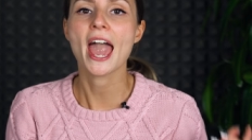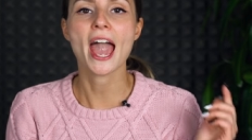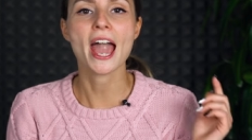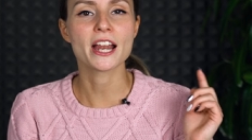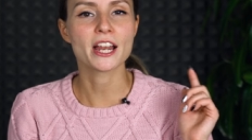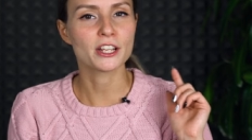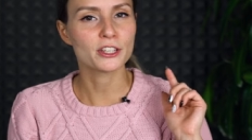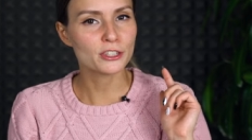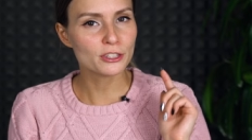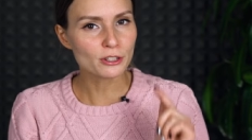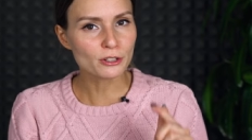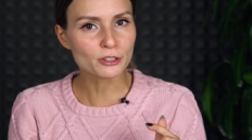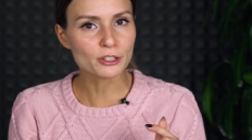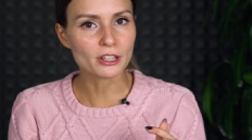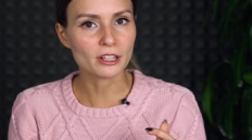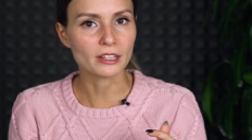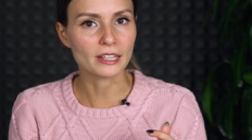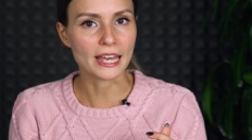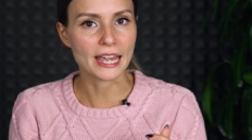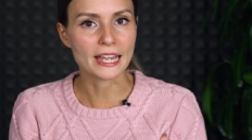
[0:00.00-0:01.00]
and insert
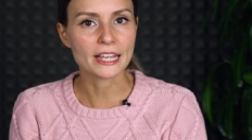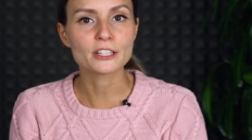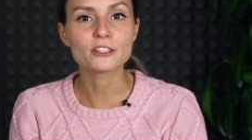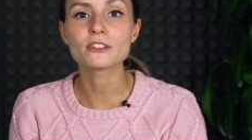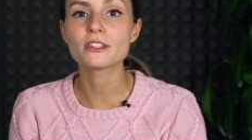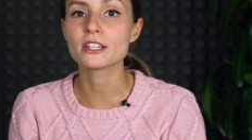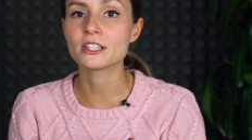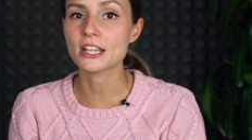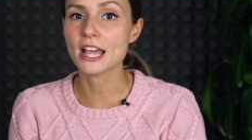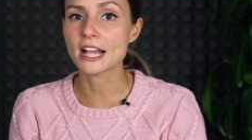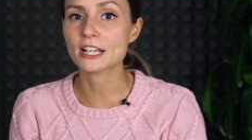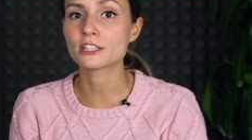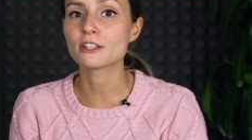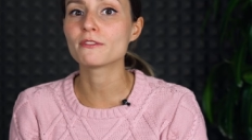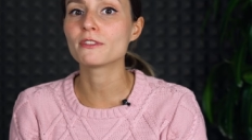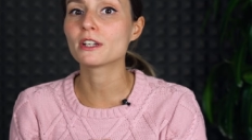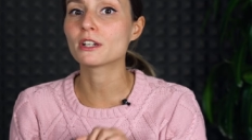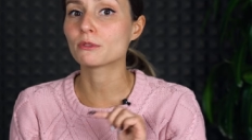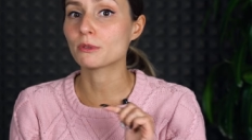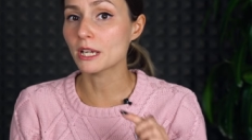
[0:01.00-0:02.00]
a link to the text
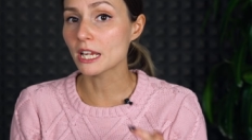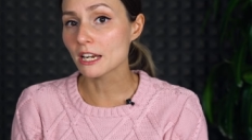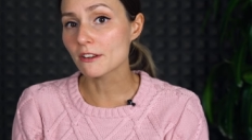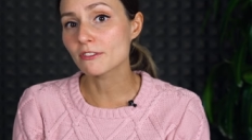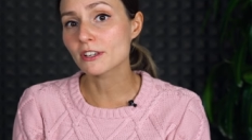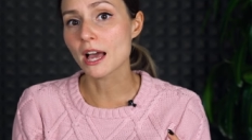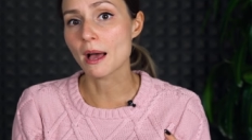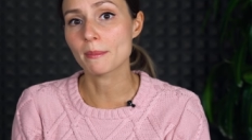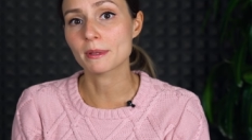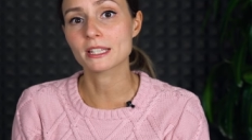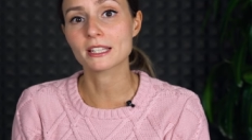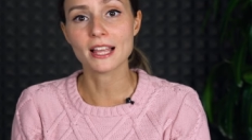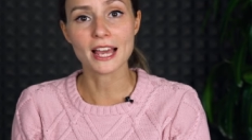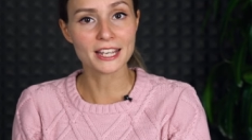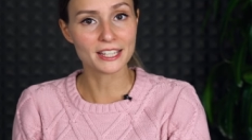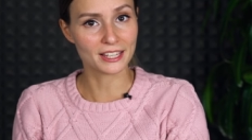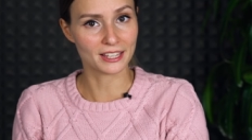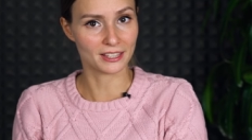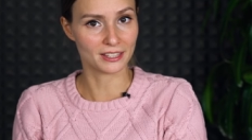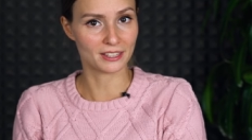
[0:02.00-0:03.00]
of the Creative Commons
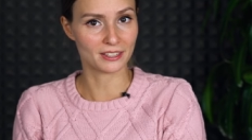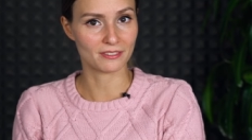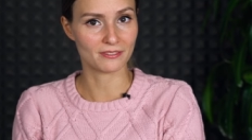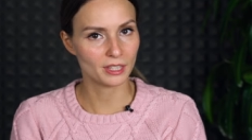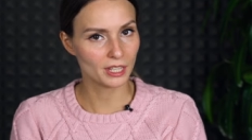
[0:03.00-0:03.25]
license.